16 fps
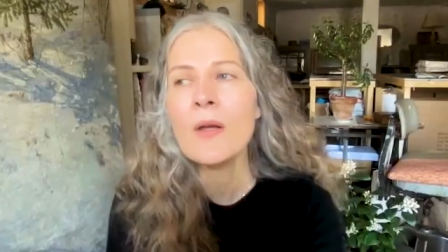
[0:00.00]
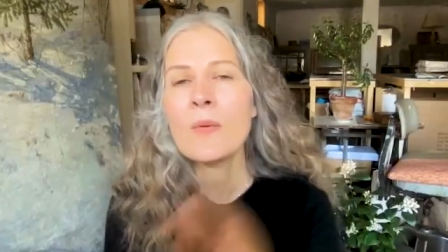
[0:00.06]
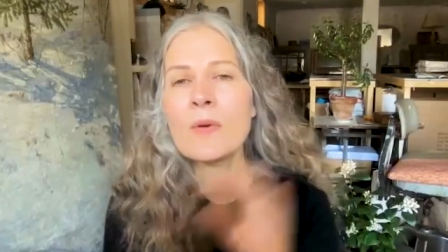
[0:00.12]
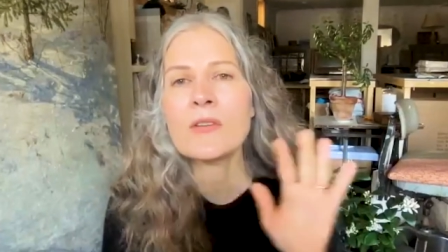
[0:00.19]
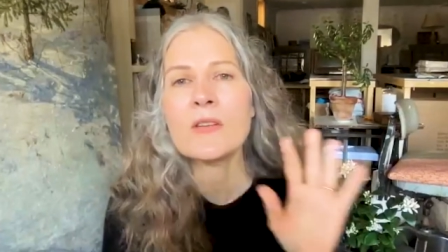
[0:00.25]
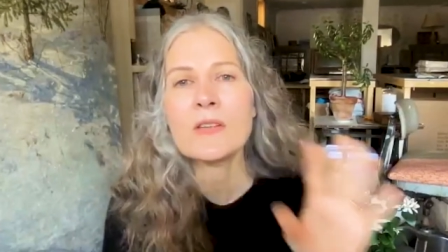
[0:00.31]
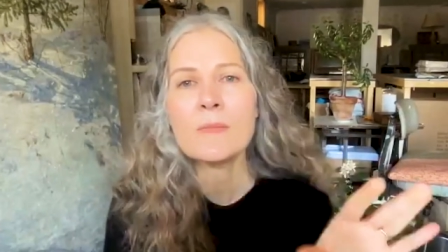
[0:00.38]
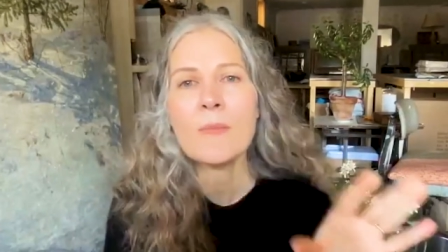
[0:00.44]

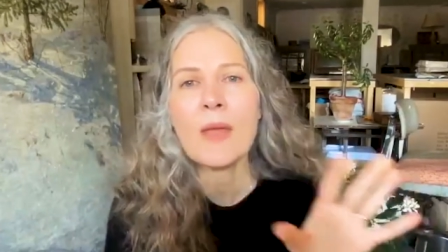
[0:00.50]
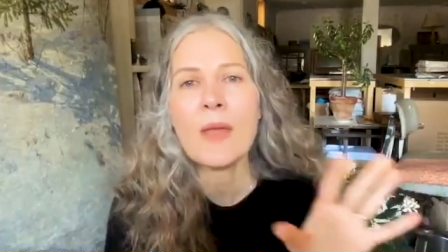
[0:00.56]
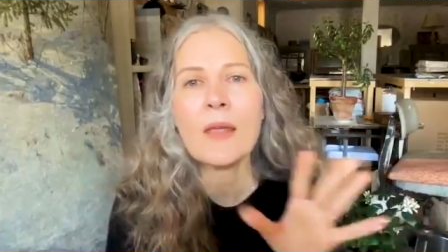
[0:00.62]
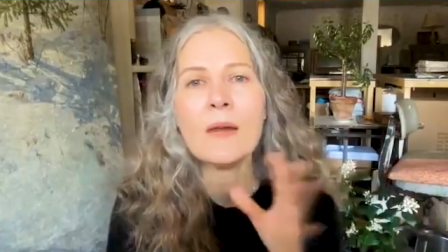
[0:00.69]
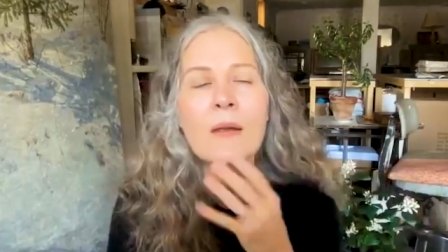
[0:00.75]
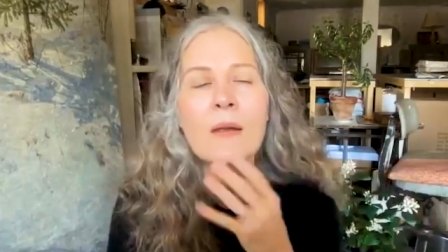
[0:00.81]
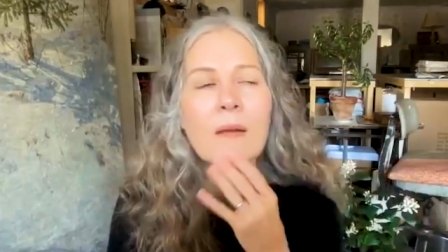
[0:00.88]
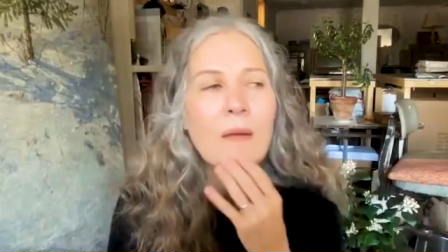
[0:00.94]
Was his
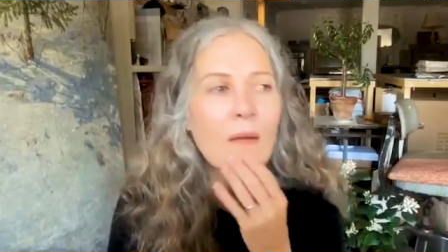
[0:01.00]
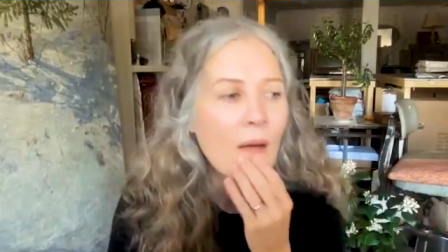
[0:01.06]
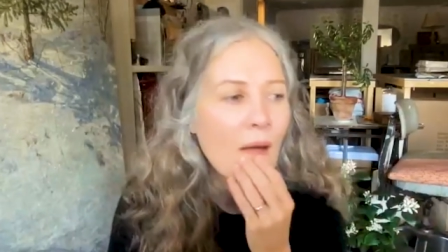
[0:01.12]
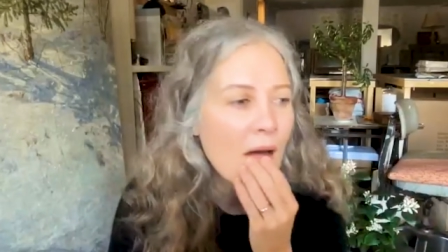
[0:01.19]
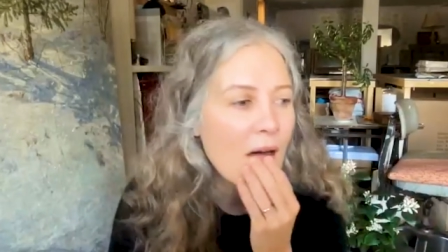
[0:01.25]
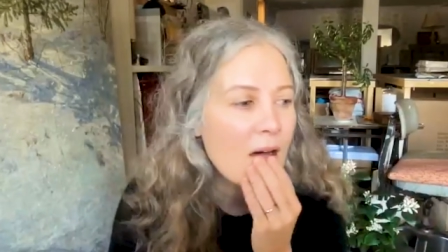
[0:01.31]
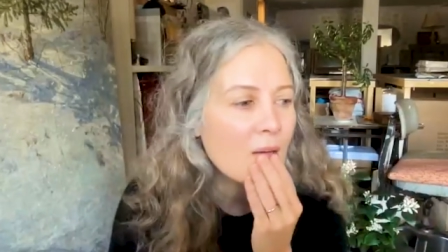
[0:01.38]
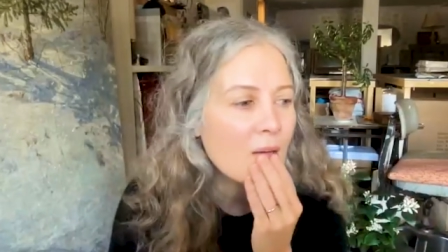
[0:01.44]
main
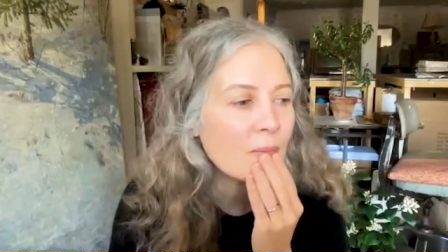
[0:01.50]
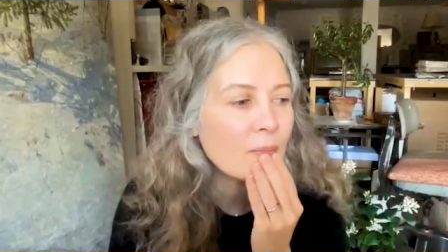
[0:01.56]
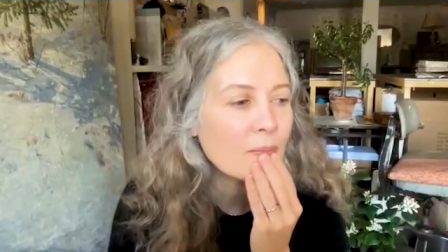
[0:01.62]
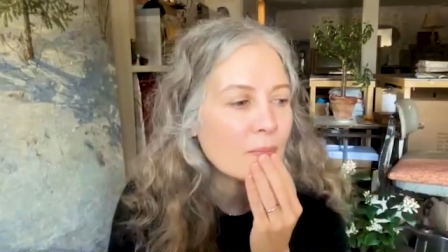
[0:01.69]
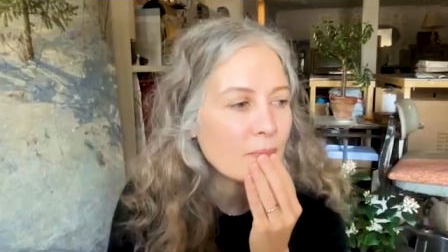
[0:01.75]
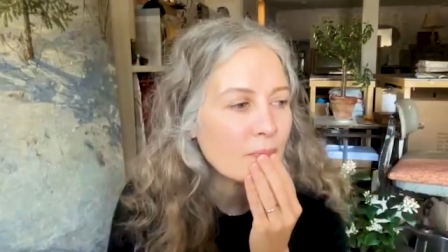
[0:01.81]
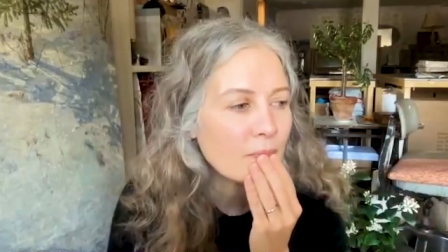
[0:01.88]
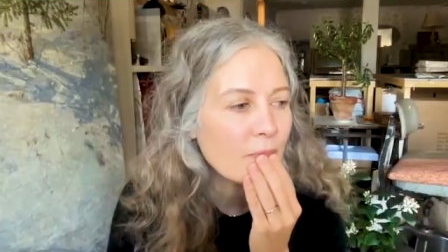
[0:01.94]

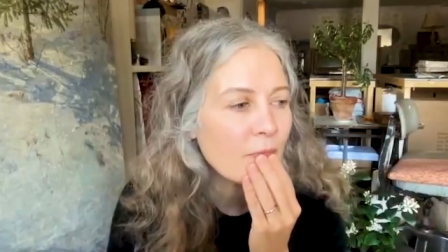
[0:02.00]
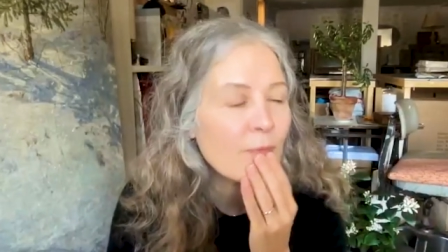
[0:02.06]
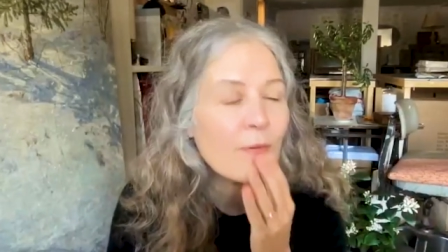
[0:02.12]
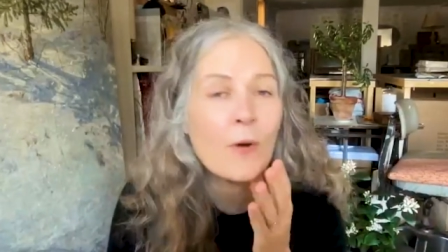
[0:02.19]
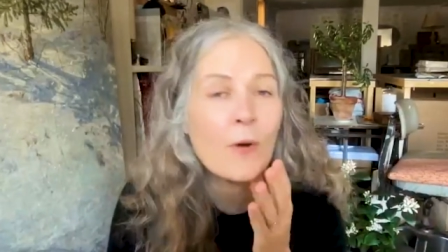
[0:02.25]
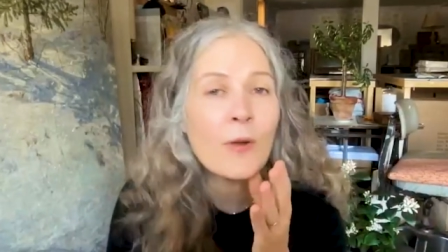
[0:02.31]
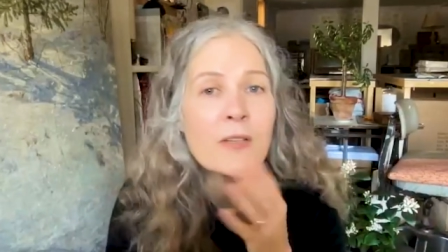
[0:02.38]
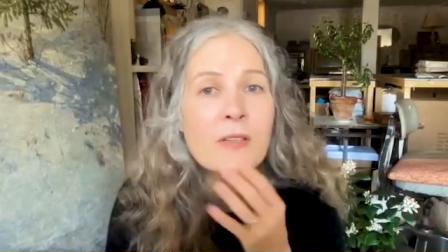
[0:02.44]
um,
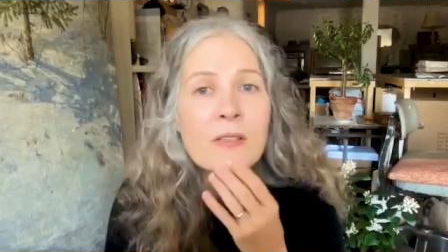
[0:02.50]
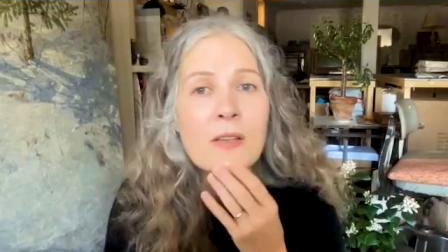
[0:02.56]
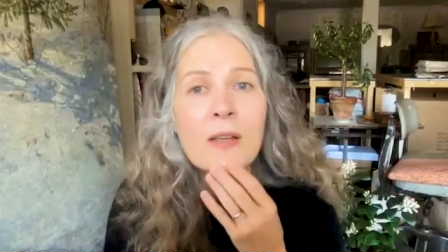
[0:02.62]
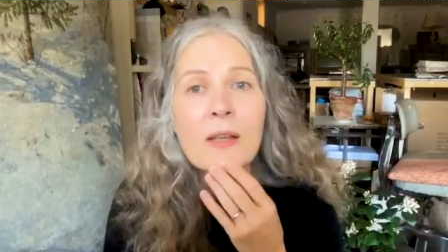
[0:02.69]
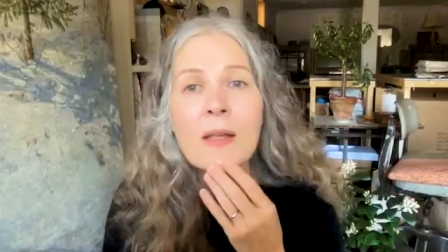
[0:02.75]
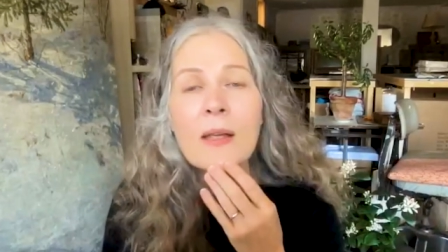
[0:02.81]
focus,